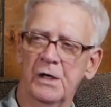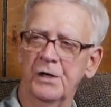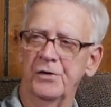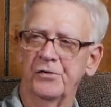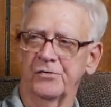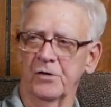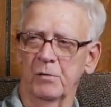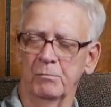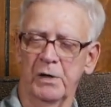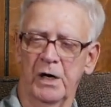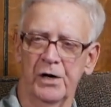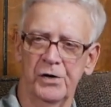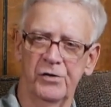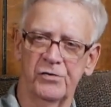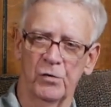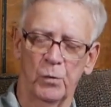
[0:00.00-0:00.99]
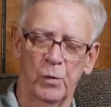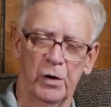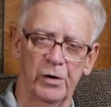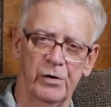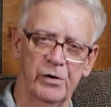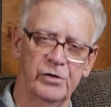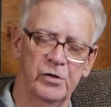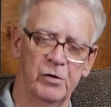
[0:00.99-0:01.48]
Some bodies of
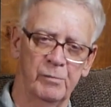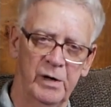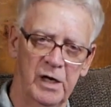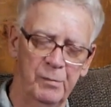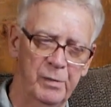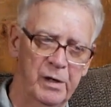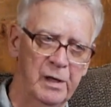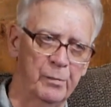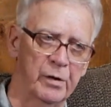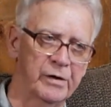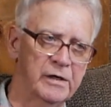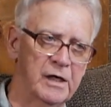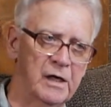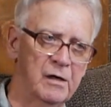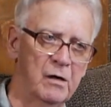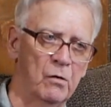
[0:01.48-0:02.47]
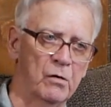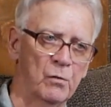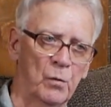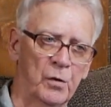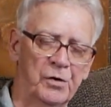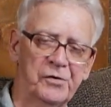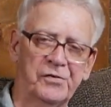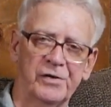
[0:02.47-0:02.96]
water you may be able to get on
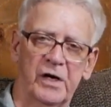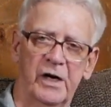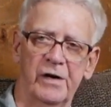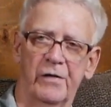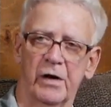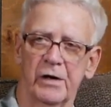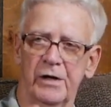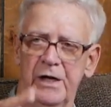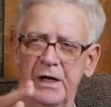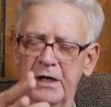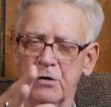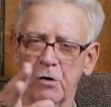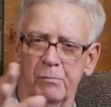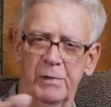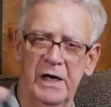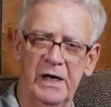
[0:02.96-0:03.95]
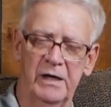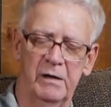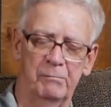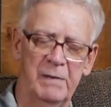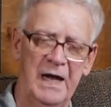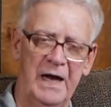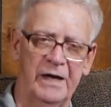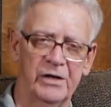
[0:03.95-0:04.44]
one side of the lake or
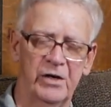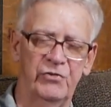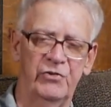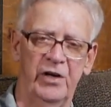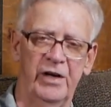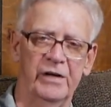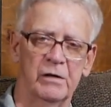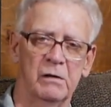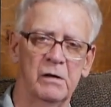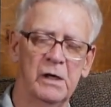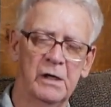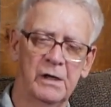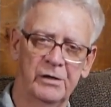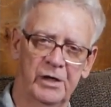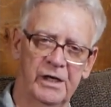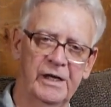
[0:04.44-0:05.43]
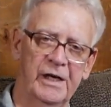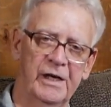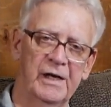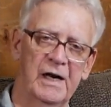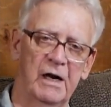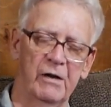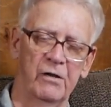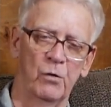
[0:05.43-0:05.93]
back in the channel to get
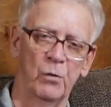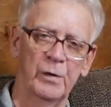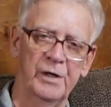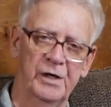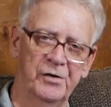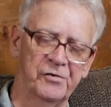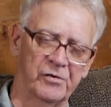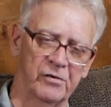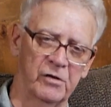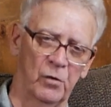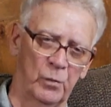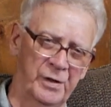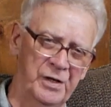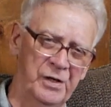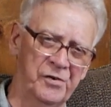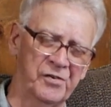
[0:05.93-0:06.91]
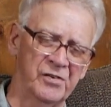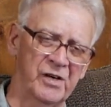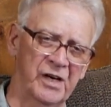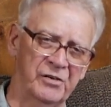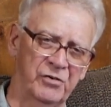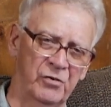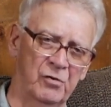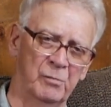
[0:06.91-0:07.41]
out of the wind, so the wind's
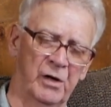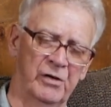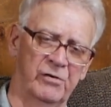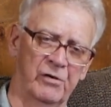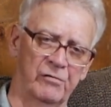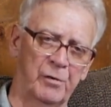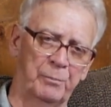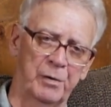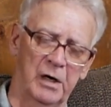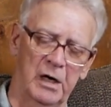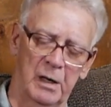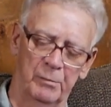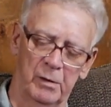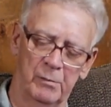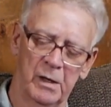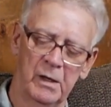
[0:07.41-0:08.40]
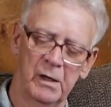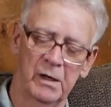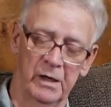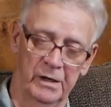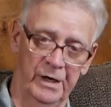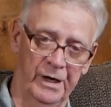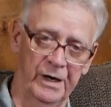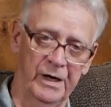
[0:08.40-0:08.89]
not too much of a problem. A
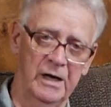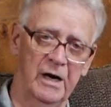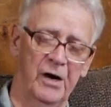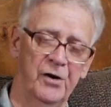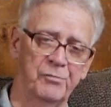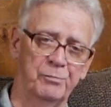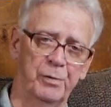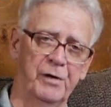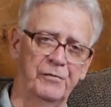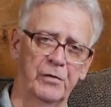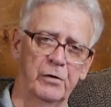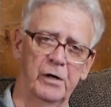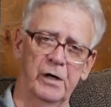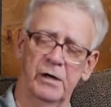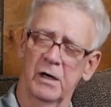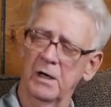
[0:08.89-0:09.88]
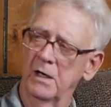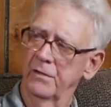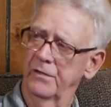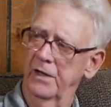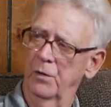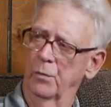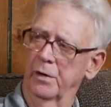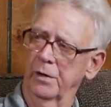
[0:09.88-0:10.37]
lot of guys prefer it.
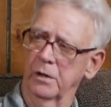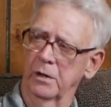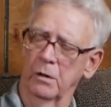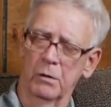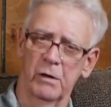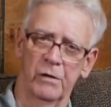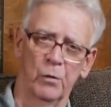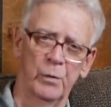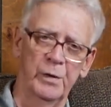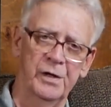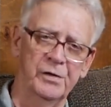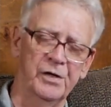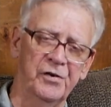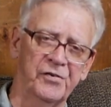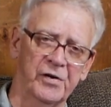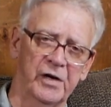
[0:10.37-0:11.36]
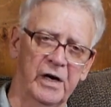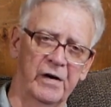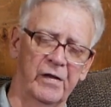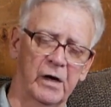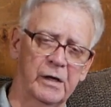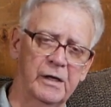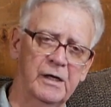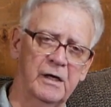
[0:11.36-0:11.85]
They want to go to the windy side of
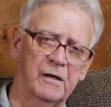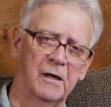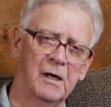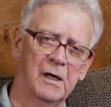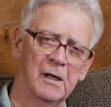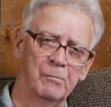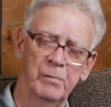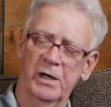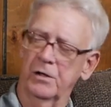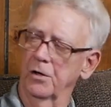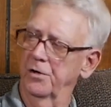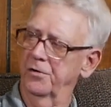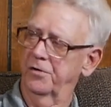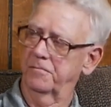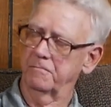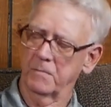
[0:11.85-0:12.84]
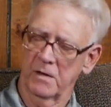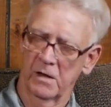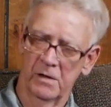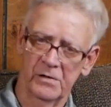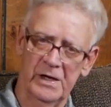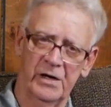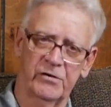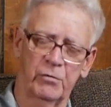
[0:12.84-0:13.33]
the lake because
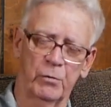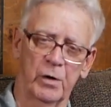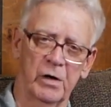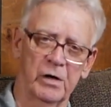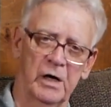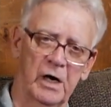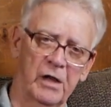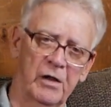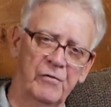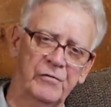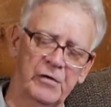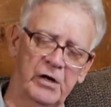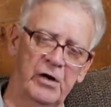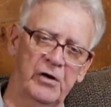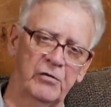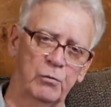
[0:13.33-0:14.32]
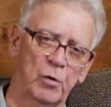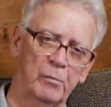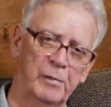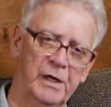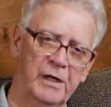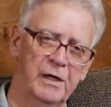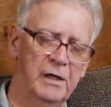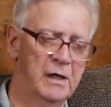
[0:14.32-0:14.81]
that's where a lot of the fish will
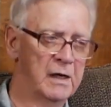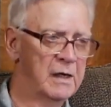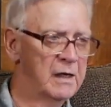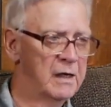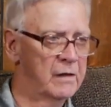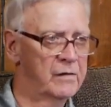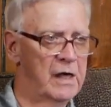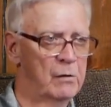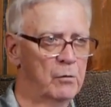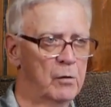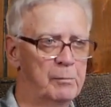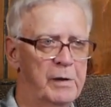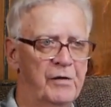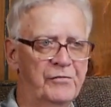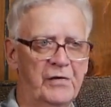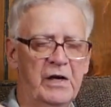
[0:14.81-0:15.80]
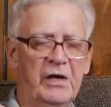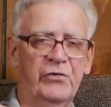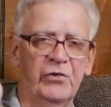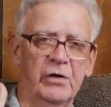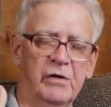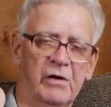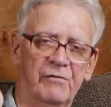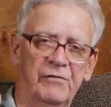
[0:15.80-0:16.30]
be, and they will be
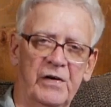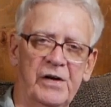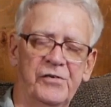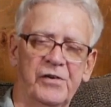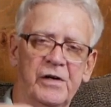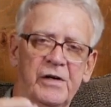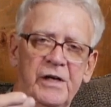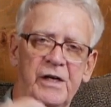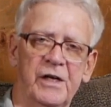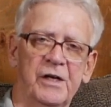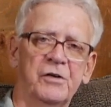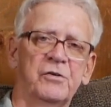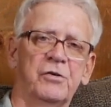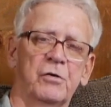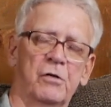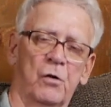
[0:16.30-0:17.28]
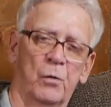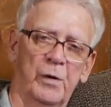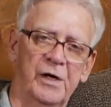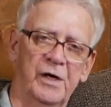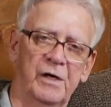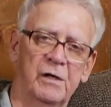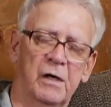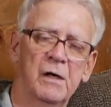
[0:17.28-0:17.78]
facing into the
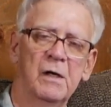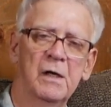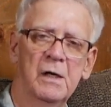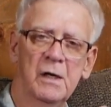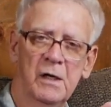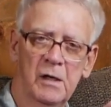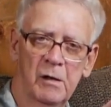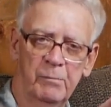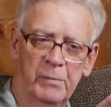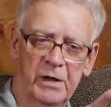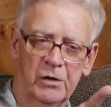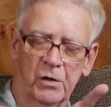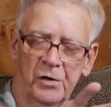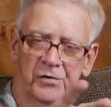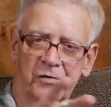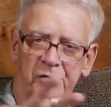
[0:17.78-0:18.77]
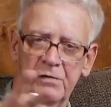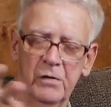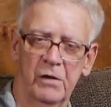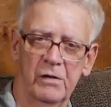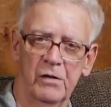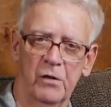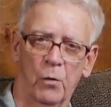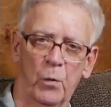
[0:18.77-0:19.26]
wind because
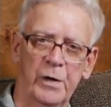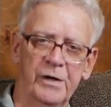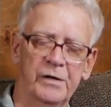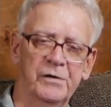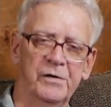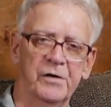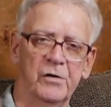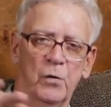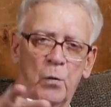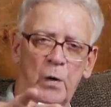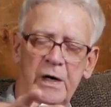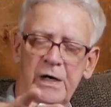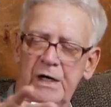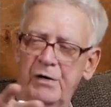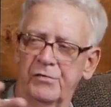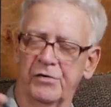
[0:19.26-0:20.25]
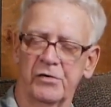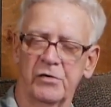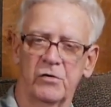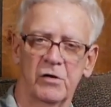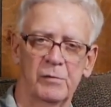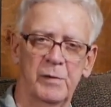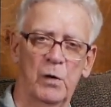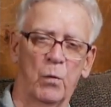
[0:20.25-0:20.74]
the wind and the waves is
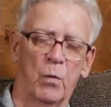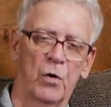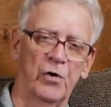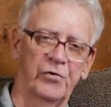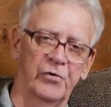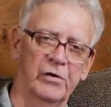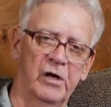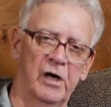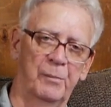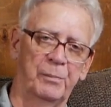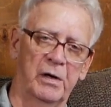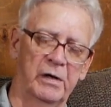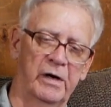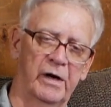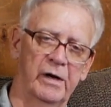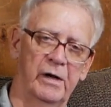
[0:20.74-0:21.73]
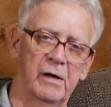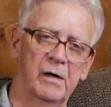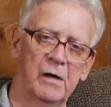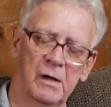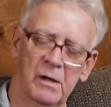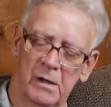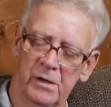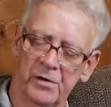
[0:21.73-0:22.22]
going to be washing up a lot of
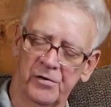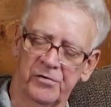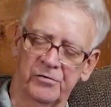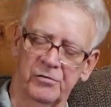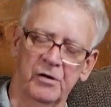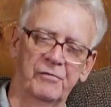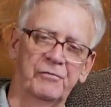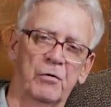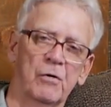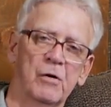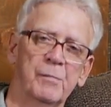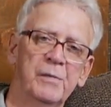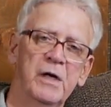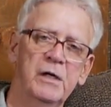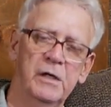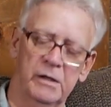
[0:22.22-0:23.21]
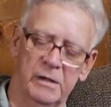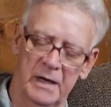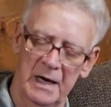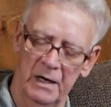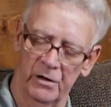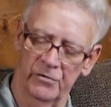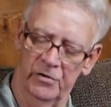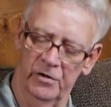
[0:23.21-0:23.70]
stuff for them to eat,
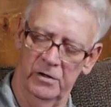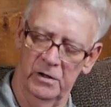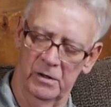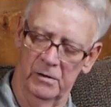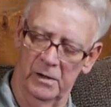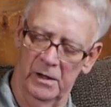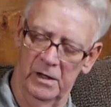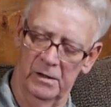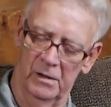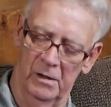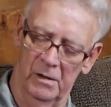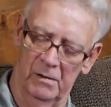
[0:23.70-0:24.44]
algae and